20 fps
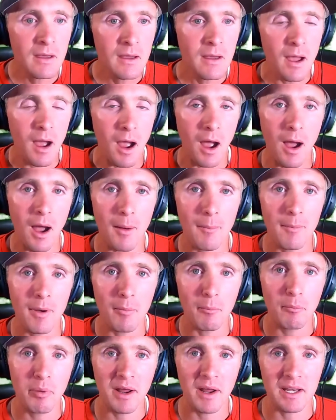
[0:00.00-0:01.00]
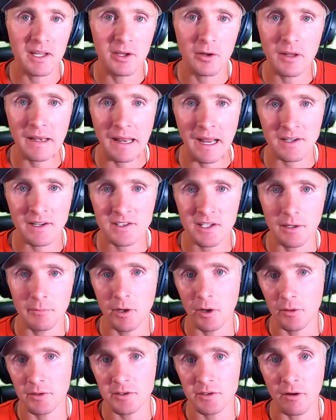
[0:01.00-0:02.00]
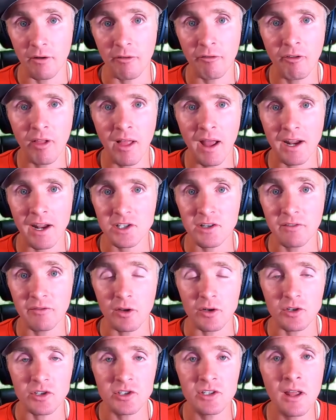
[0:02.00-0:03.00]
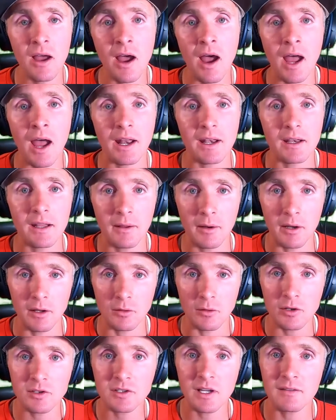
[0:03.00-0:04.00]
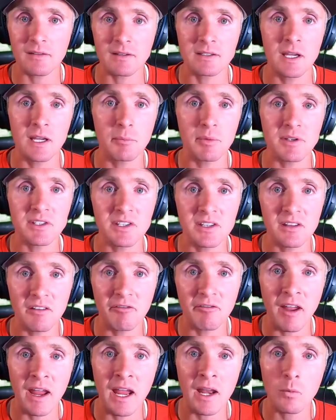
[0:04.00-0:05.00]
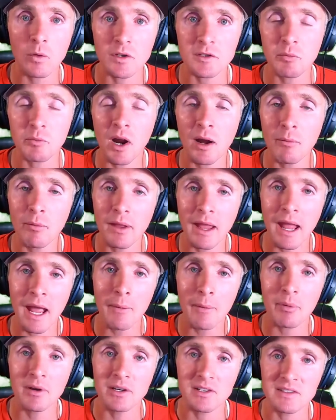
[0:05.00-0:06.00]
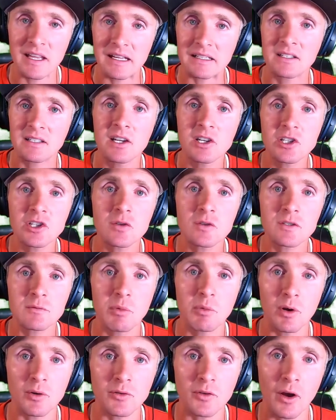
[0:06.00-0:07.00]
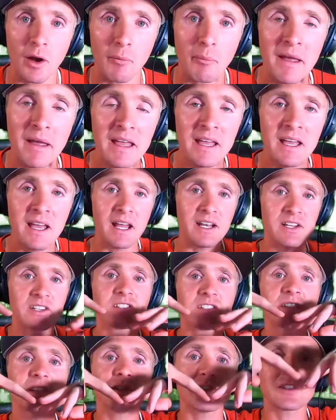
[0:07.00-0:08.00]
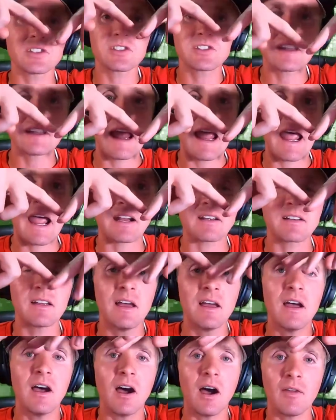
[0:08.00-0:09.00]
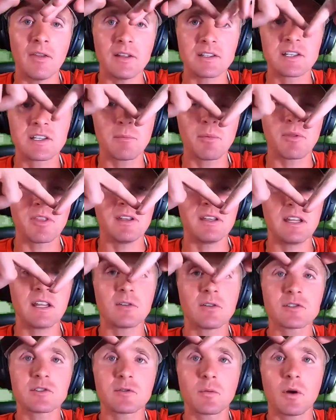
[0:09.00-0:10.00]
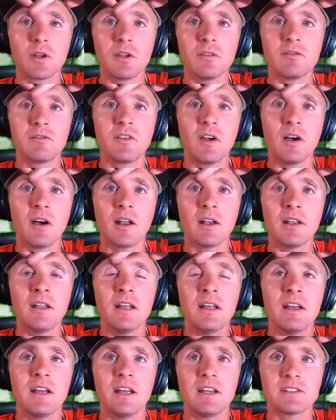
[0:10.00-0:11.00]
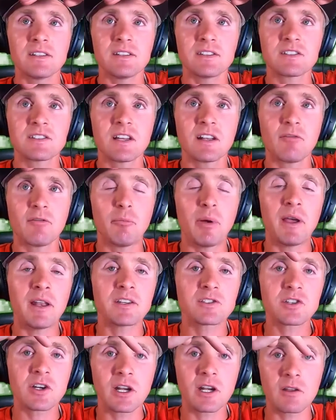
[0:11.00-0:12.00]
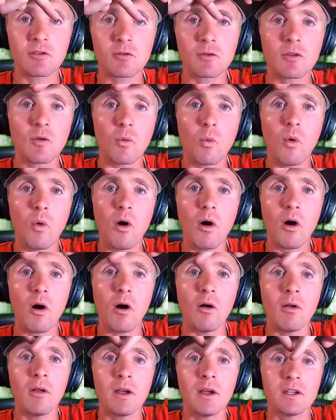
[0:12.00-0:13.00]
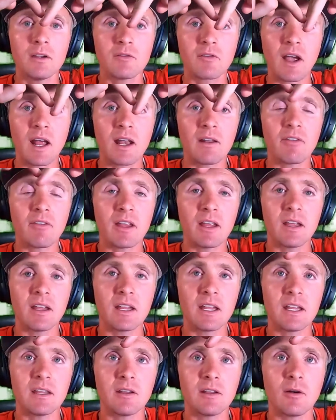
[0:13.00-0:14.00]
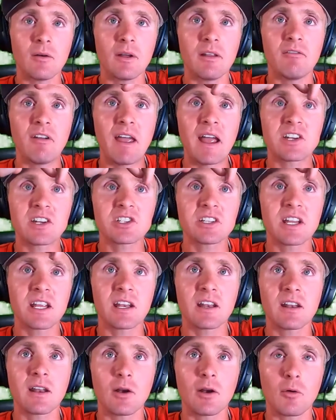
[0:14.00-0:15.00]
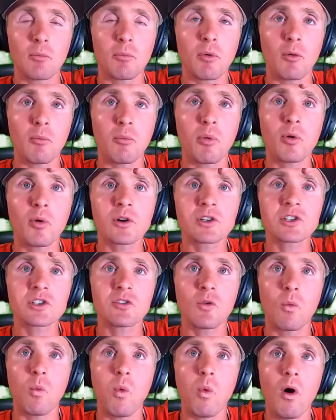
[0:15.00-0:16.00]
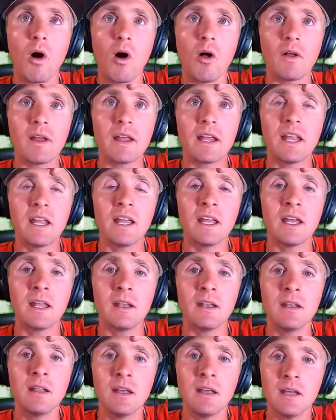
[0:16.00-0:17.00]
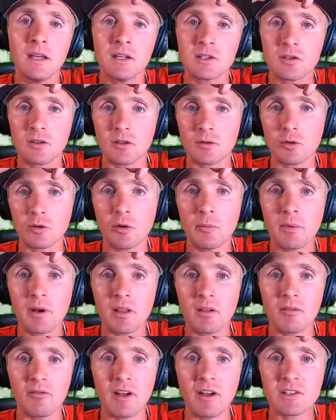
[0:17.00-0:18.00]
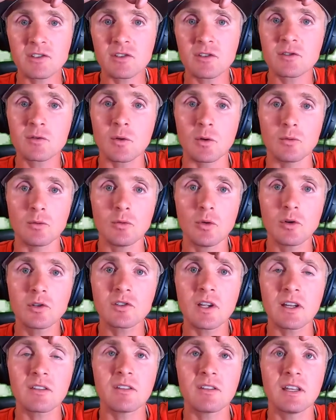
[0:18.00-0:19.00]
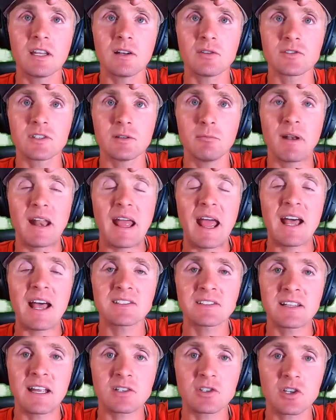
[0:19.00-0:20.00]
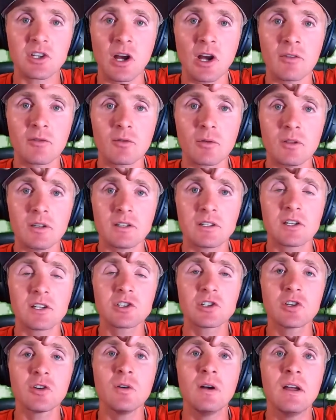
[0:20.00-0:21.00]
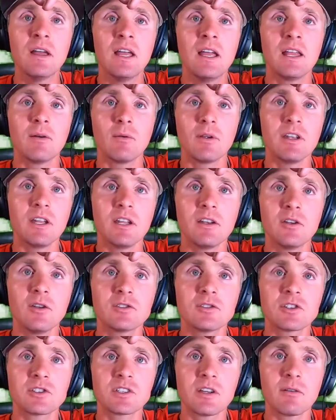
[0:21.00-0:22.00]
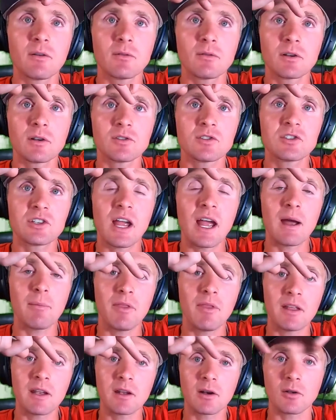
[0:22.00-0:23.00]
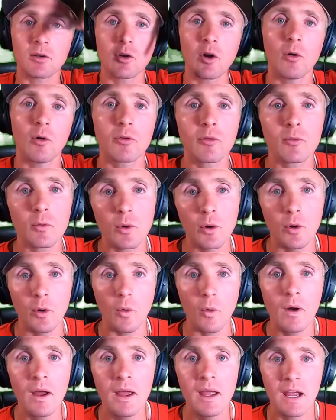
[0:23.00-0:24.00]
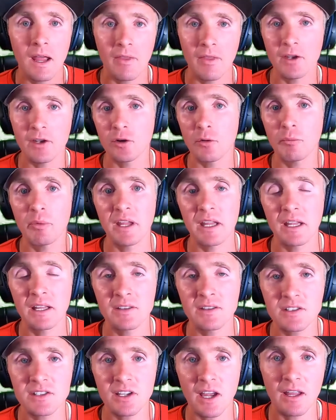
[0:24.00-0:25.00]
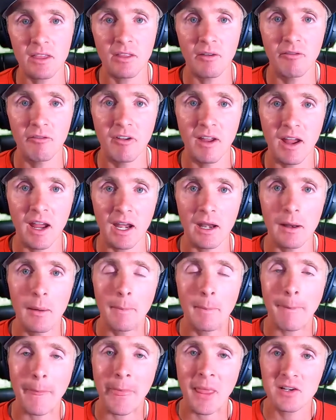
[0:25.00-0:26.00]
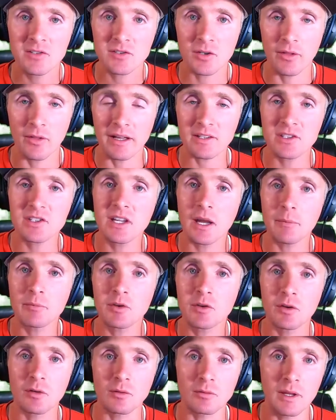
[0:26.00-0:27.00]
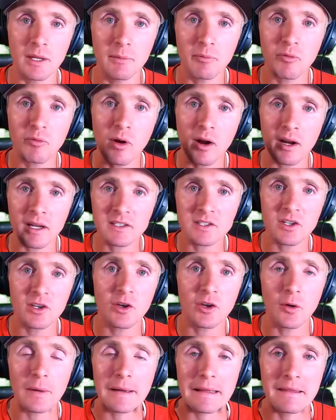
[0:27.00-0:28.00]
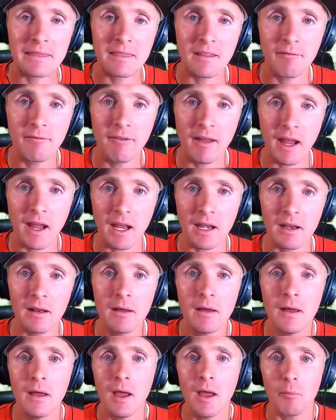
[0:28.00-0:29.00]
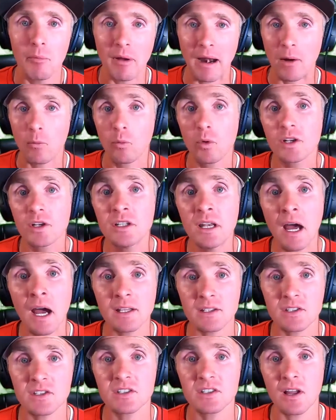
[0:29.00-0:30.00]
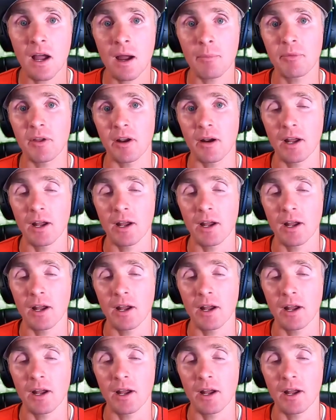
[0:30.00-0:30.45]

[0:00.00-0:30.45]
But you can ask them, is there a flash? If there's not, and it looks like the tip is in the vein, what's probably happened is that tissue is built up and it's still stacked on the tip of the needle. So what you've done is, instead of penetrating through the wall, you've kind of invaginated it or pushed the wall in to the lumen of the vessel. So it looks like the needle's in, but it hasn't actually gone through the tissue. And what you need to do is just give it a little jab, and then it'll go through, and then you'll be inside the vein. So that's step 2, leapfrog until you're in the vein. But I would not stop there.